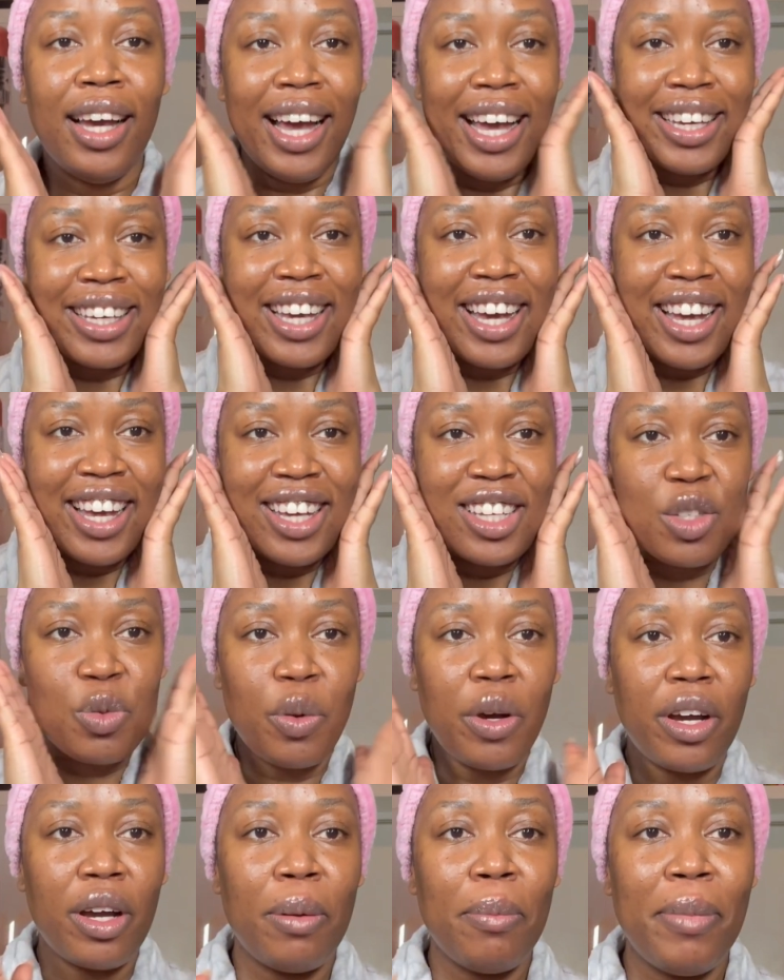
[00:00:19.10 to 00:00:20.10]
guys,
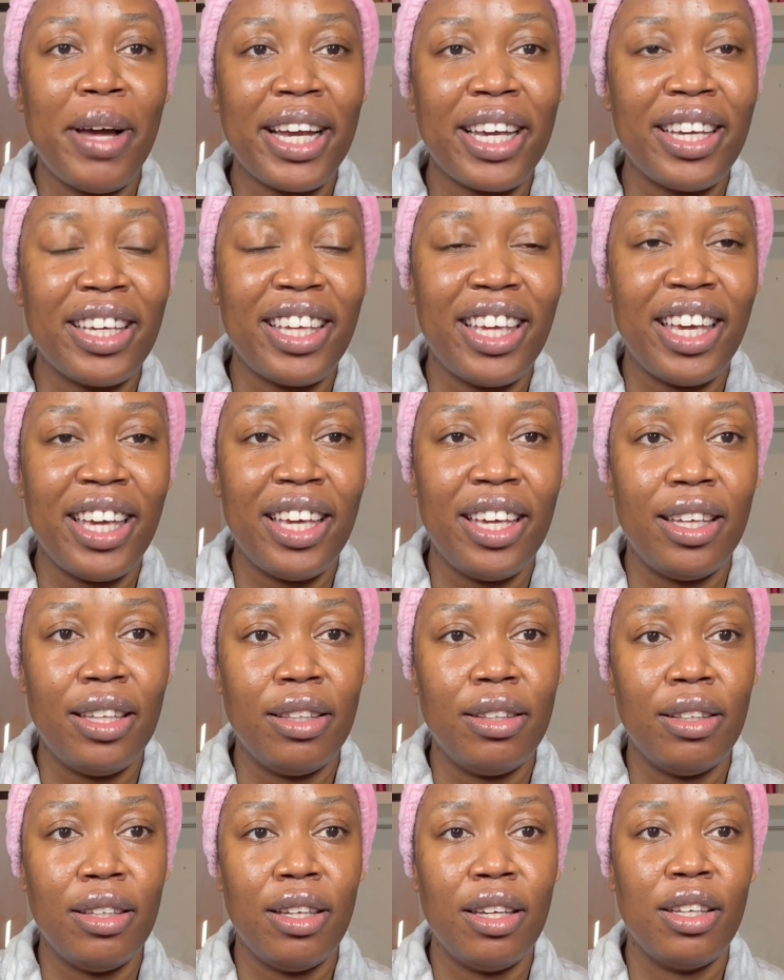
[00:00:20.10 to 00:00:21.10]
welcome back
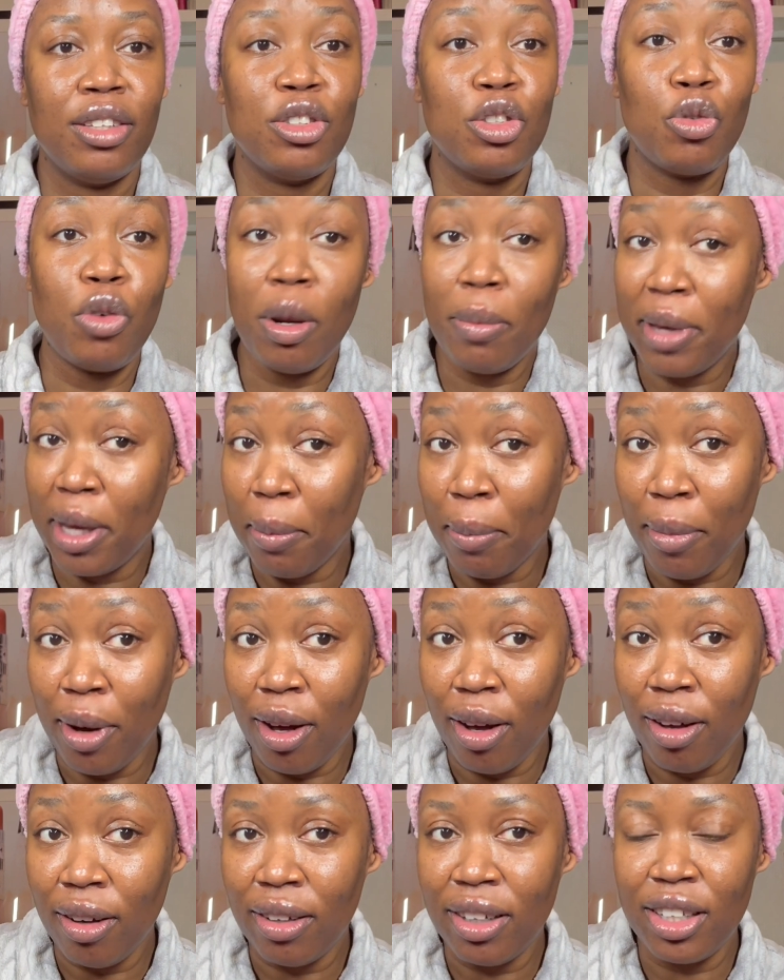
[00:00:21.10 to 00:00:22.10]
again to
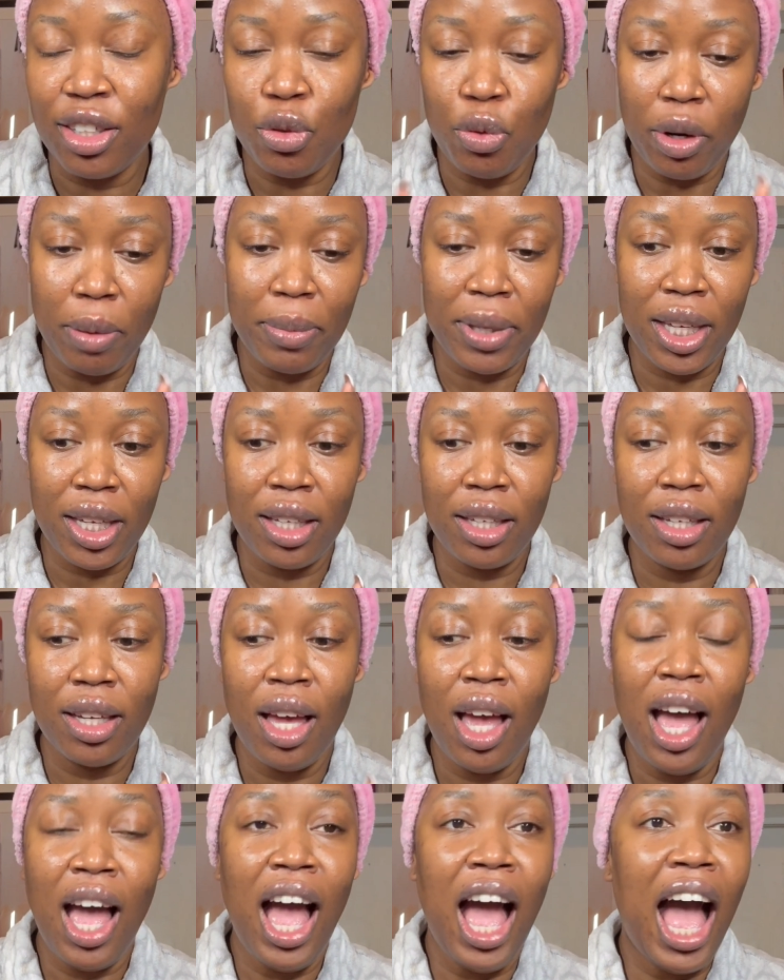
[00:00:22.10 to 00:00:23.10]
RemiMa. It's Remi,
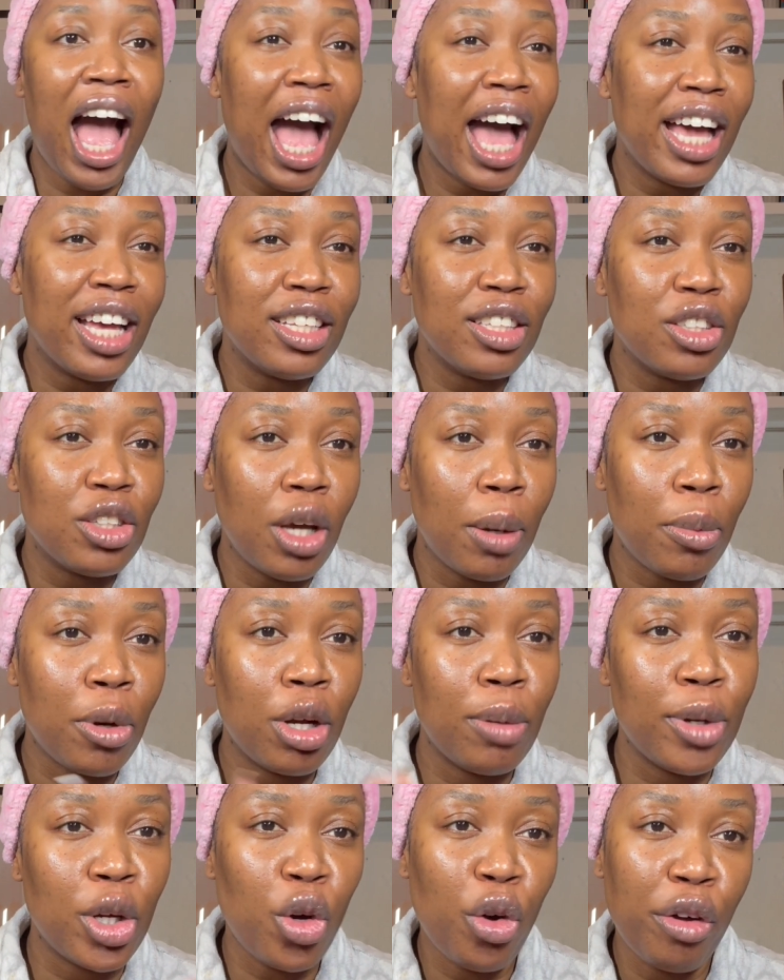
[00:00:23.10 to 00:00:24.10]
and I'm going
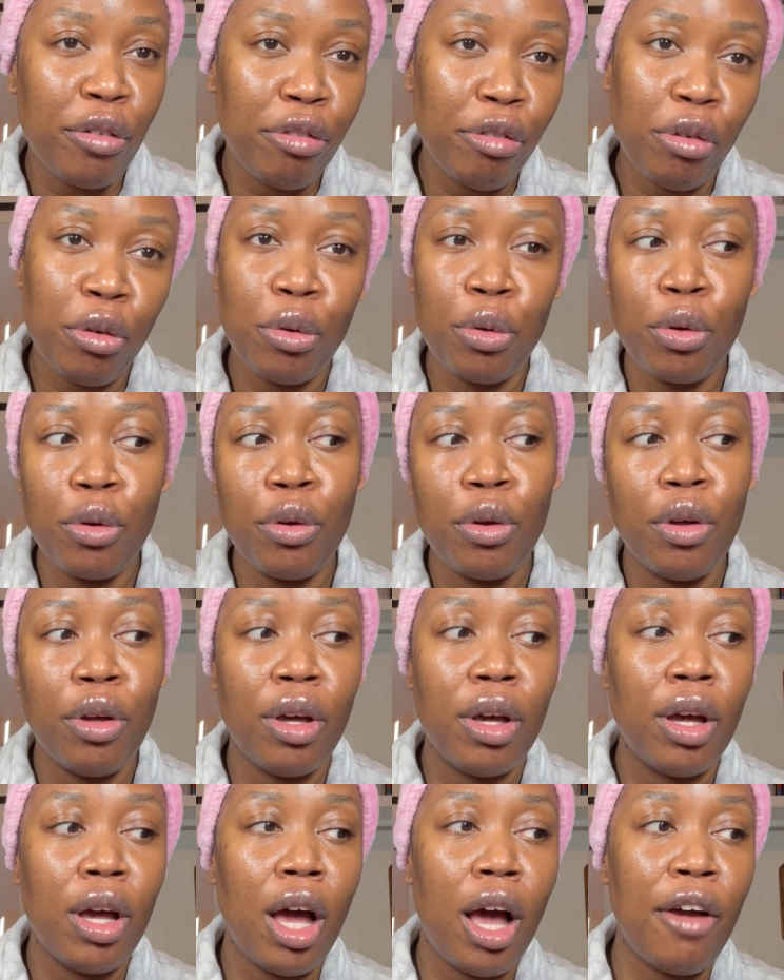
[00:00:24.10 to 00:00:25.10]
to be going through
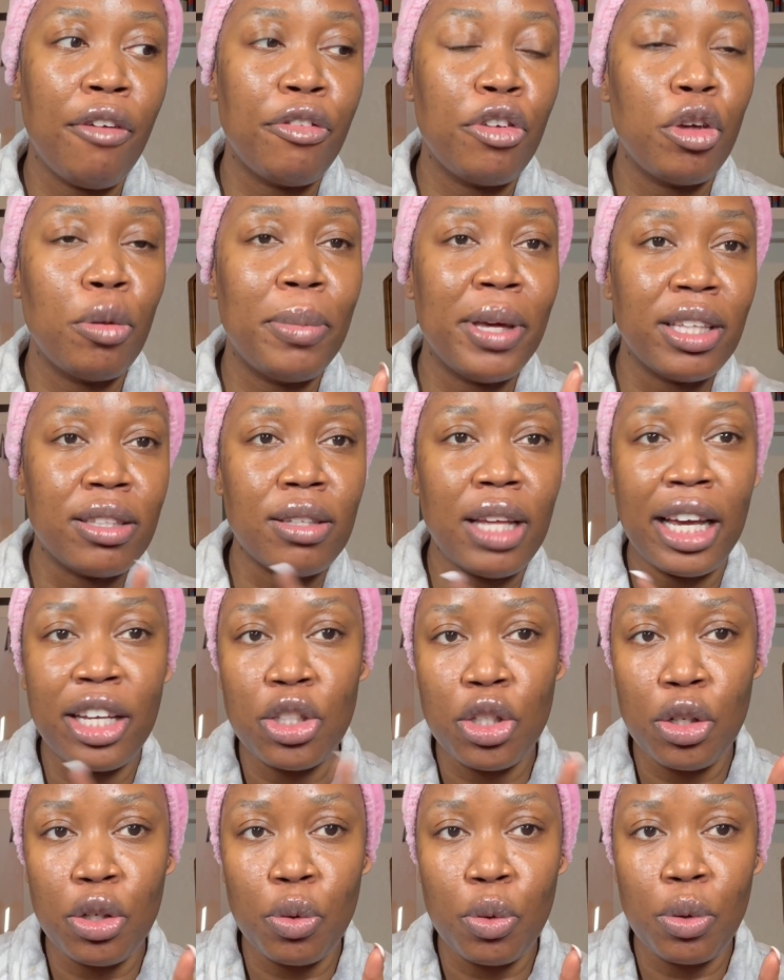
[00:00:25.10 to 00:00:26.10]
a few bits I
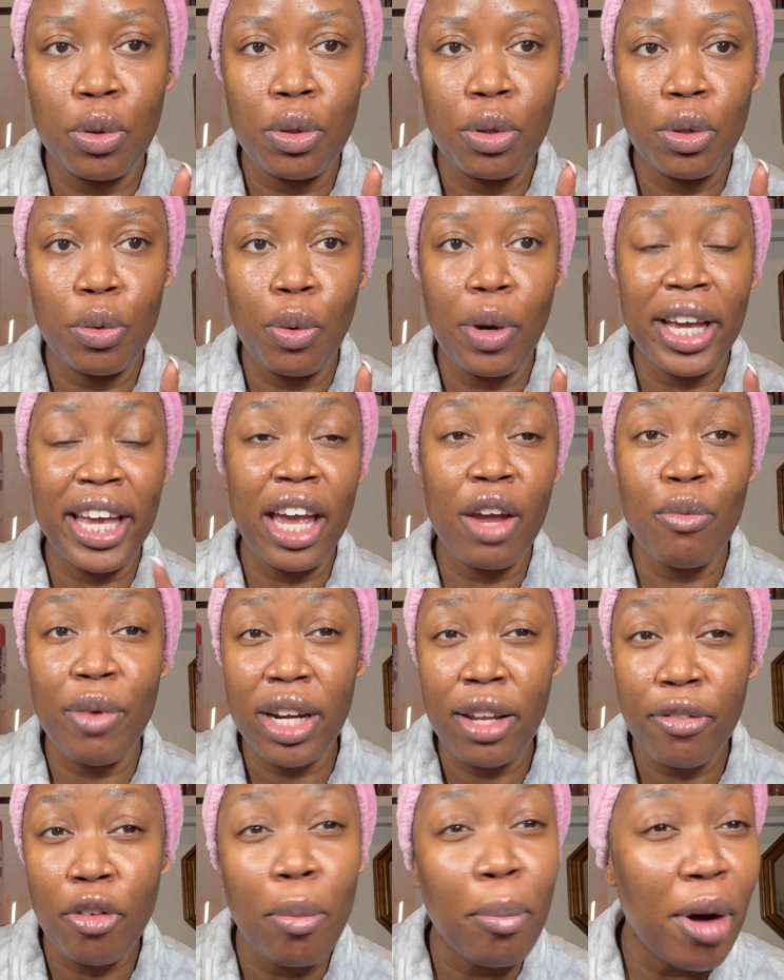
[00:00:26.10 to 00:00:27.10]
do. We're getting ready
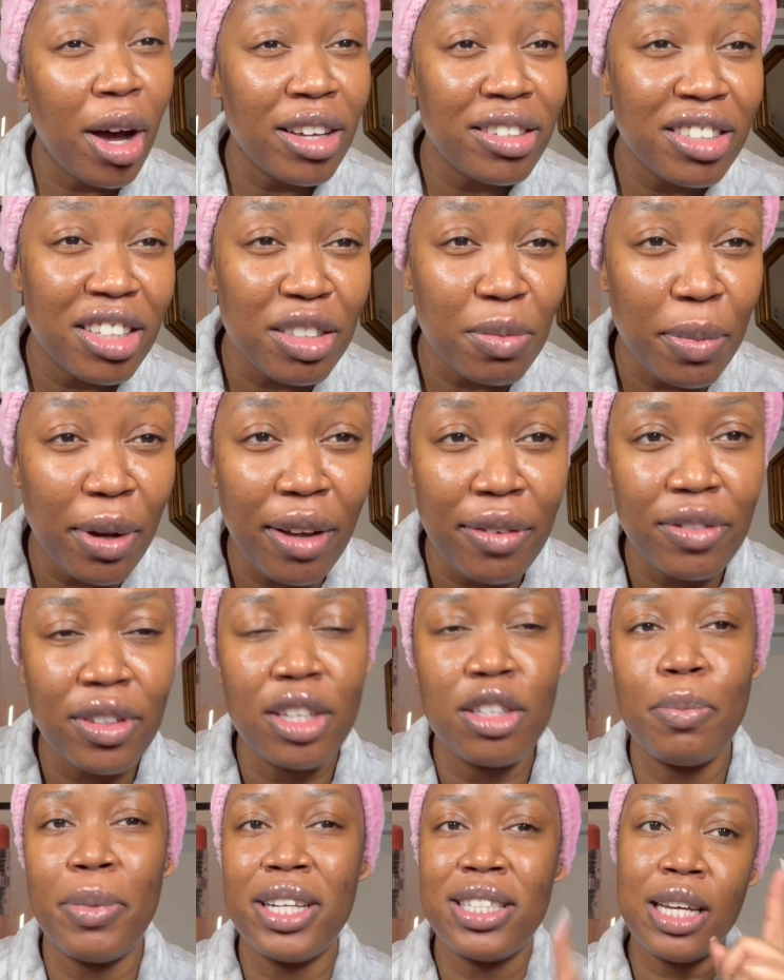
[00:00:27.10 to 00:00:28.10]
for Marcia's birthday,
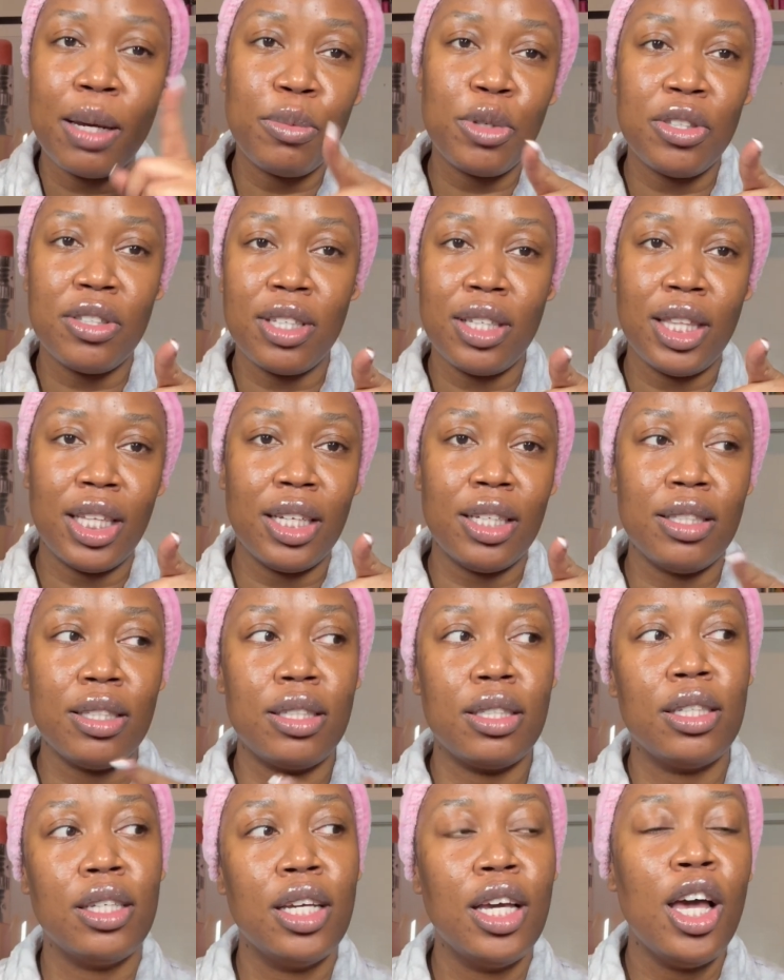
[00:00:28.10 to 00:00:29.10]
so by the time you see this,
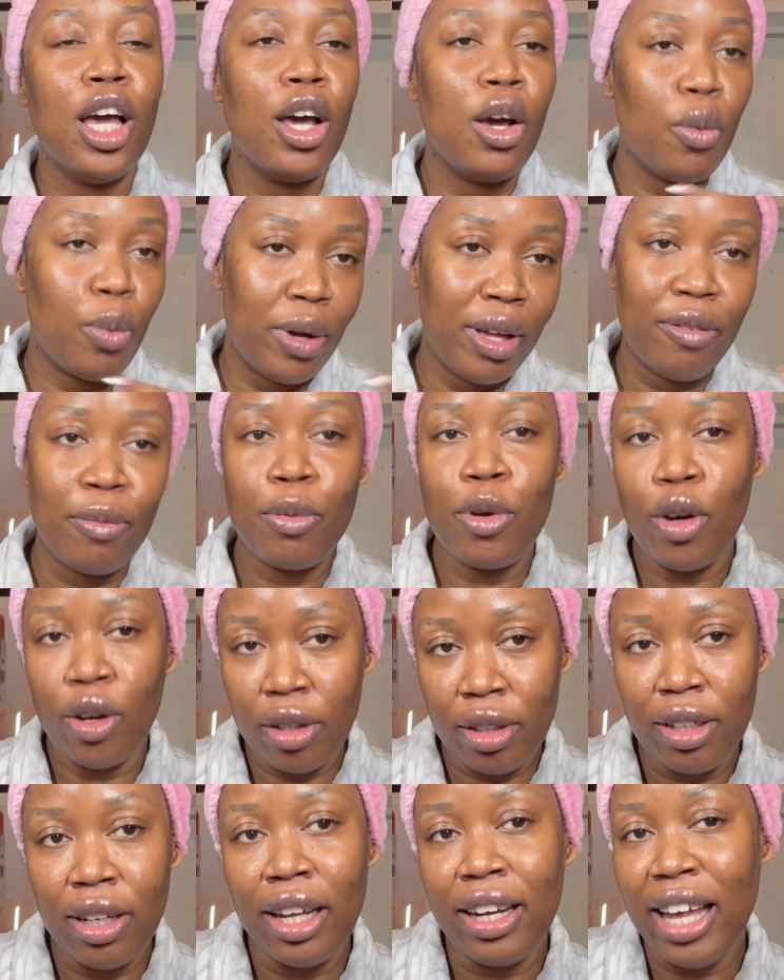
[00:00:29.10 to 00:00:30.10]
we have
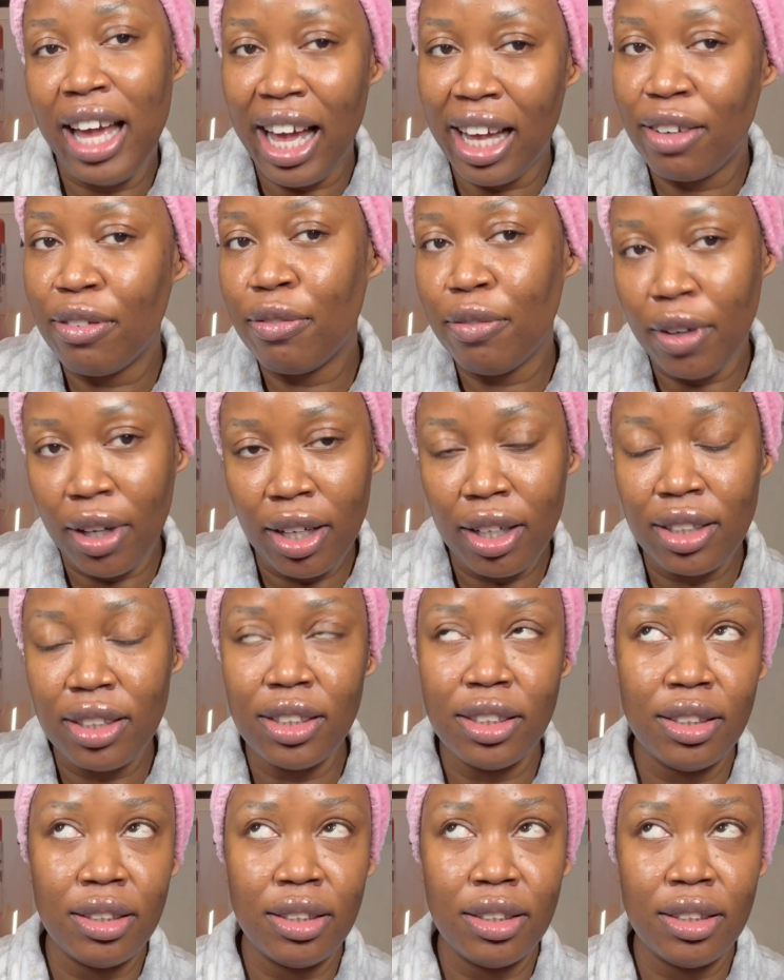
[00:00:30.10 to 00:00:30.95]
gone and had fun